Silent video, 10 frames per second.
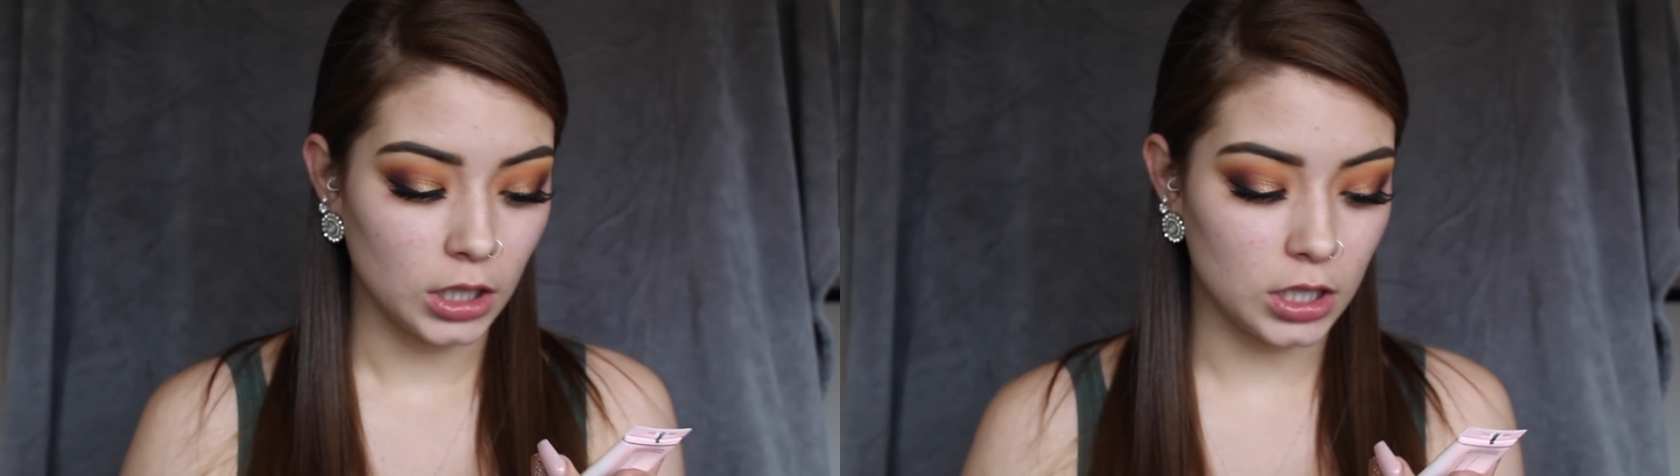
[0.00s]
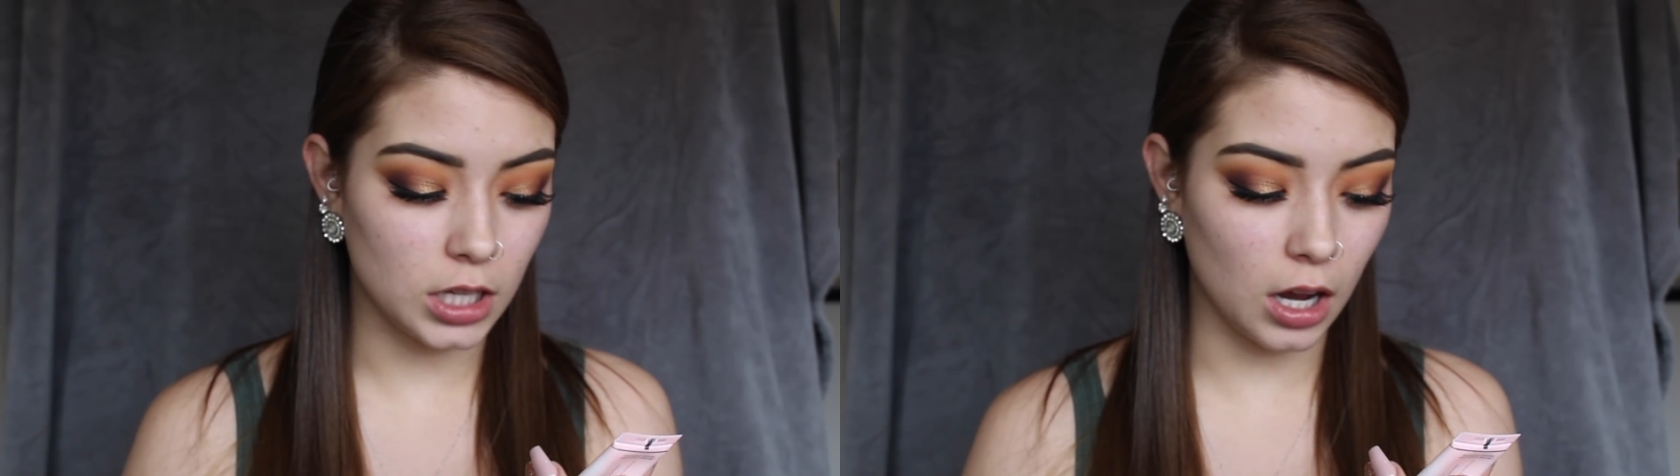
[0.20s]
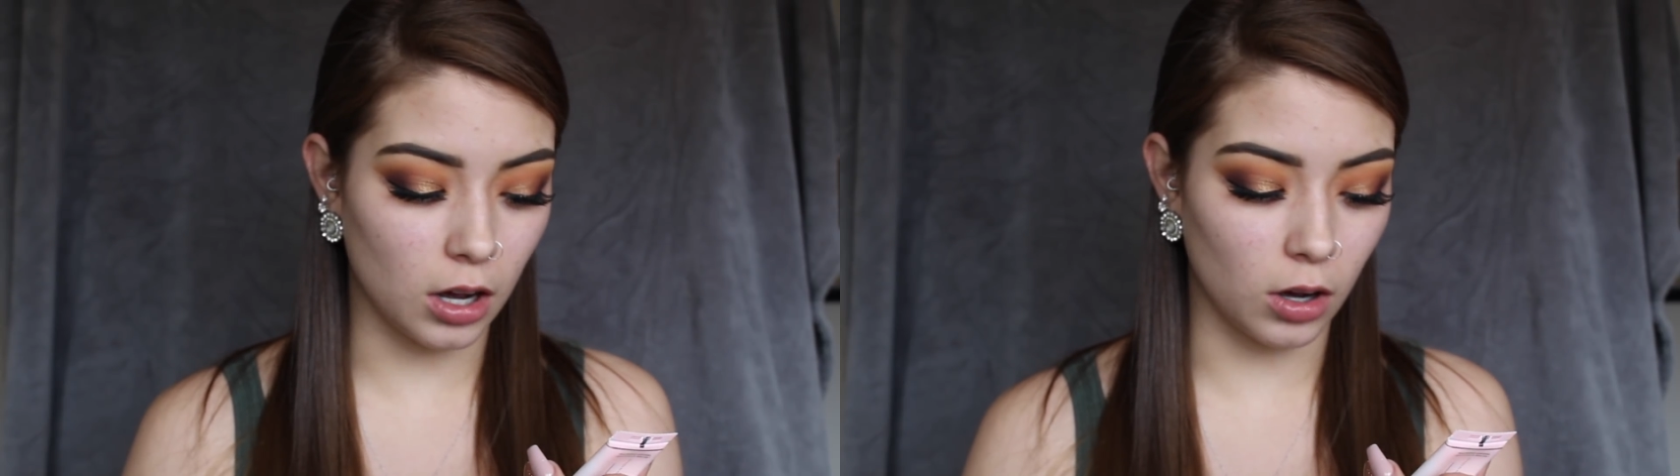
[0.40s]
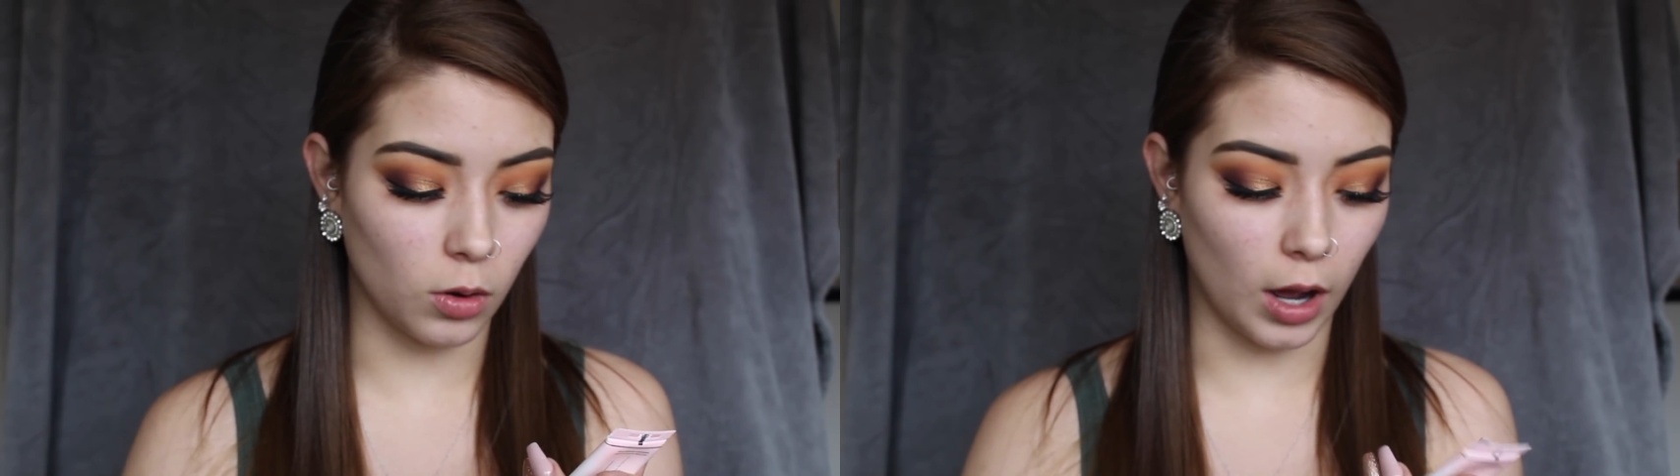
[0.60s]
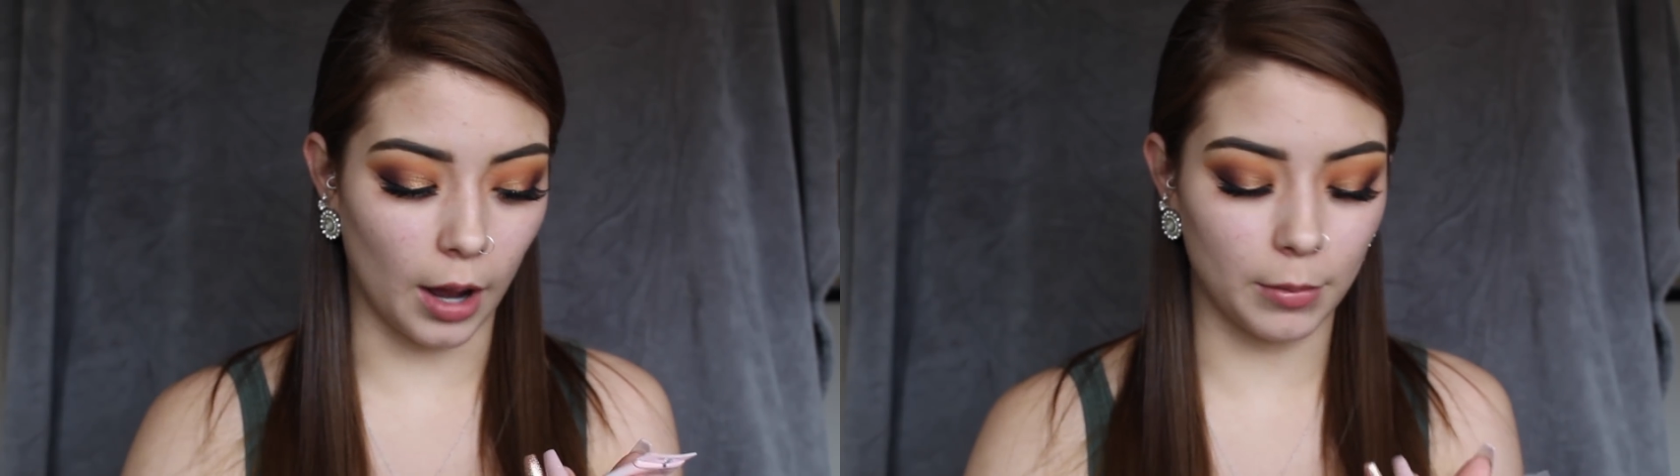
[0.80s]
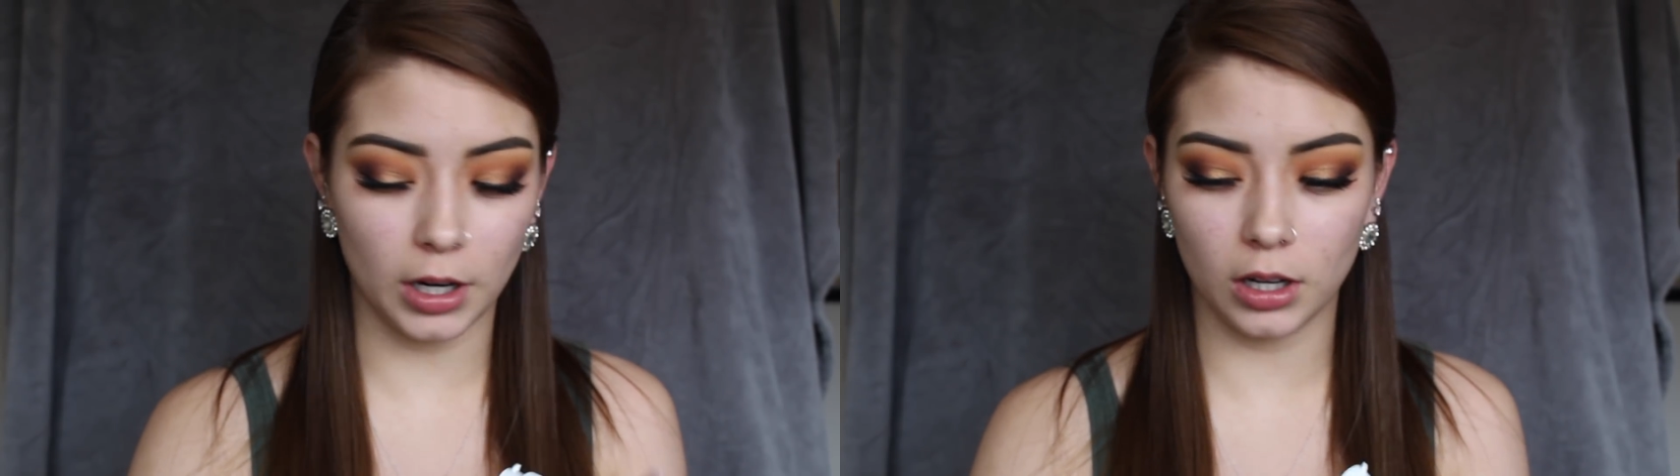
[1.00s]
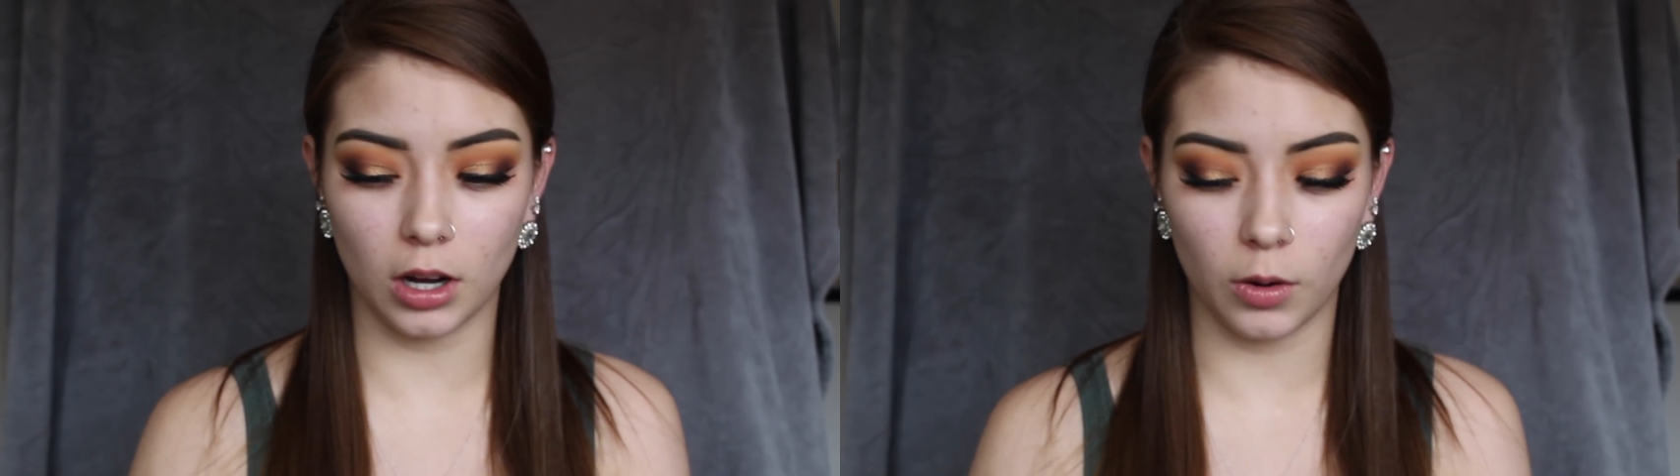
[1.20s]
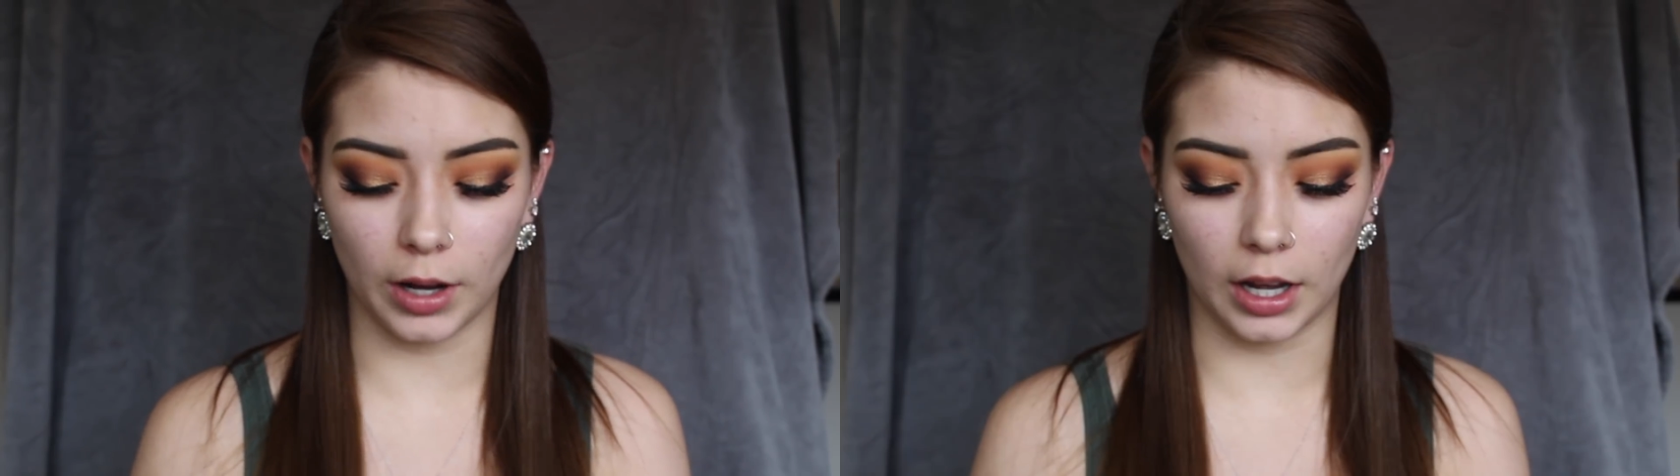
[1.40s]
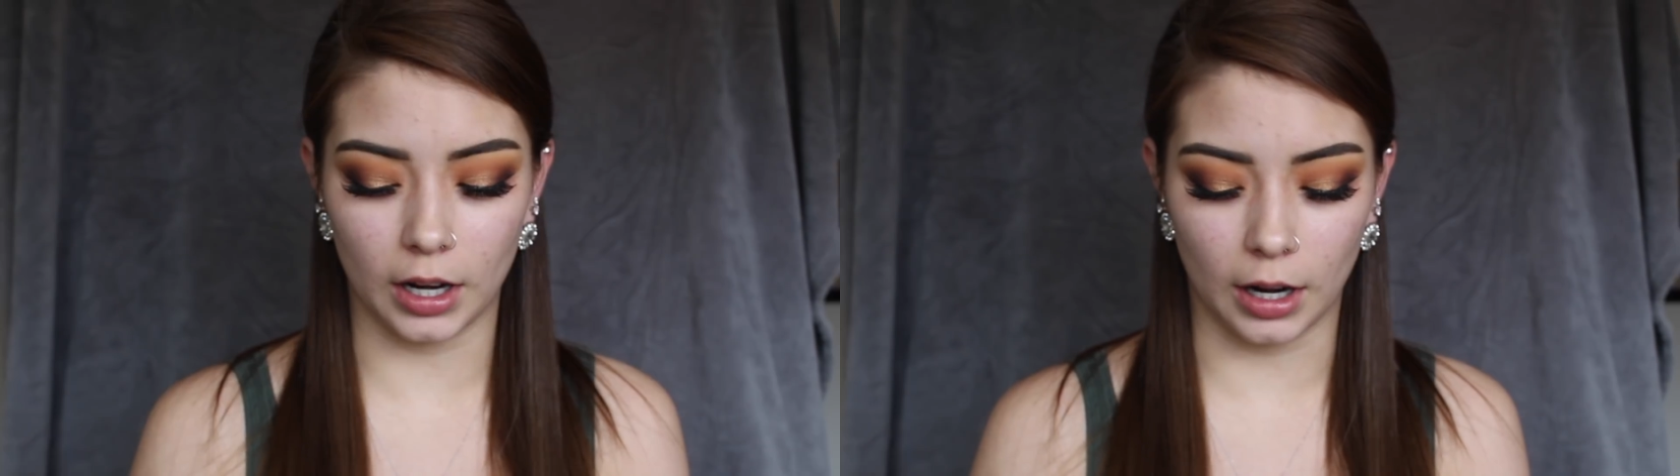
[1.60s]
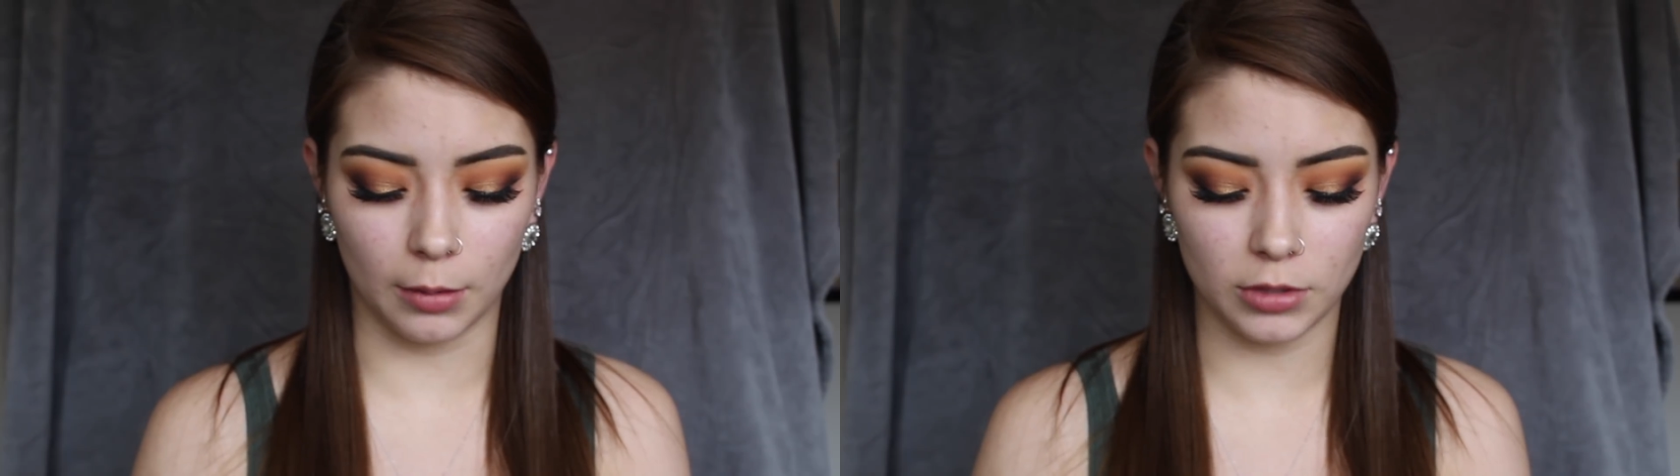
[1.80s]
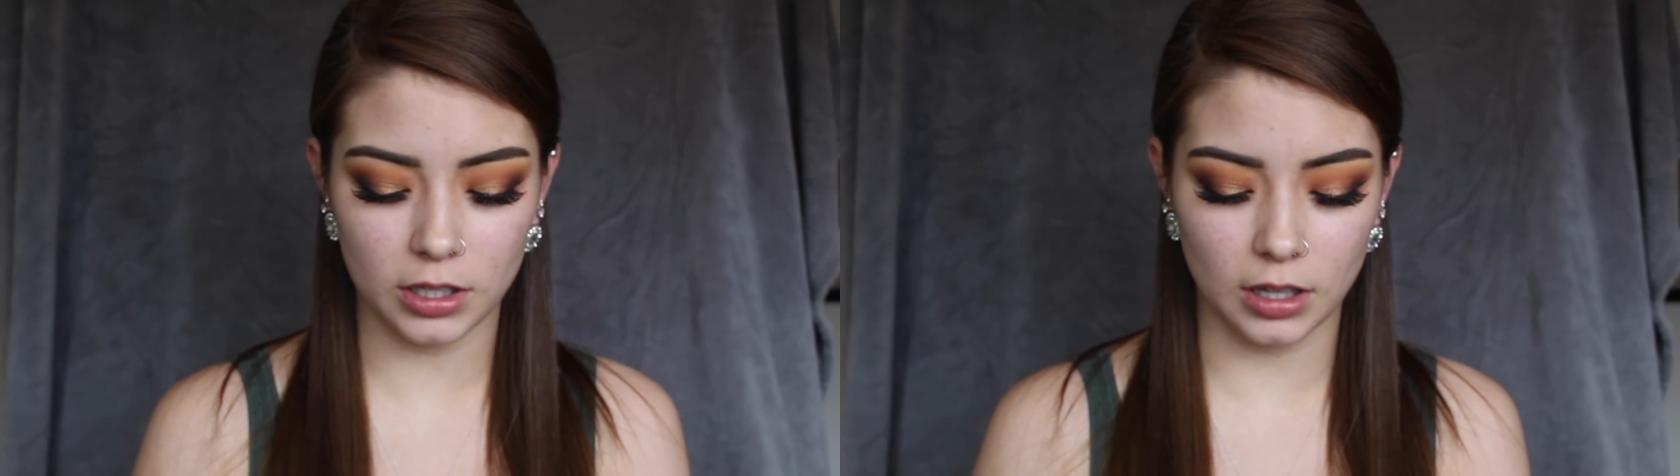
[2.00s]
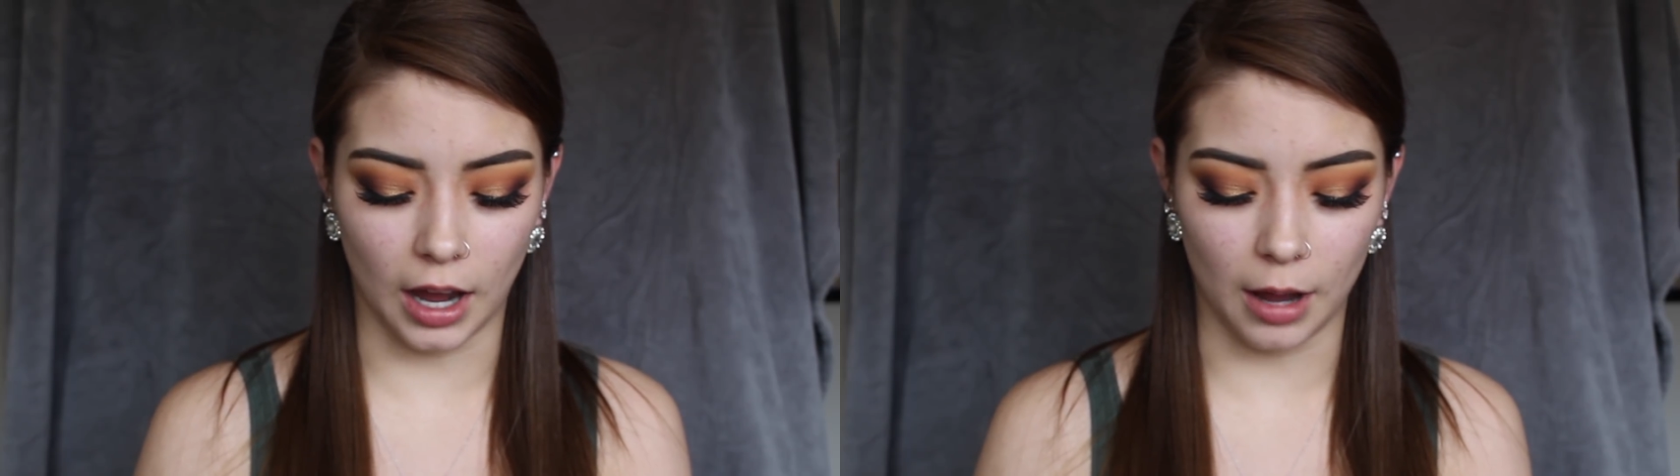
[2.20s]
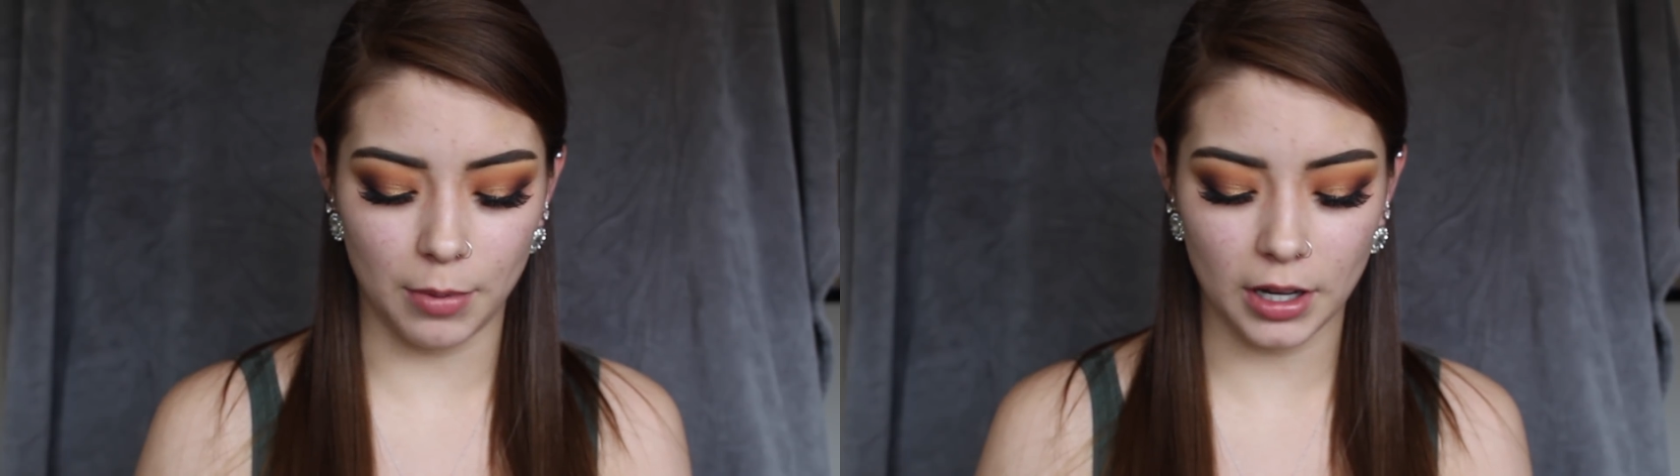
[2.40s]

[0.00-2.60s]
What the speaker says: so I'm gonna go in and I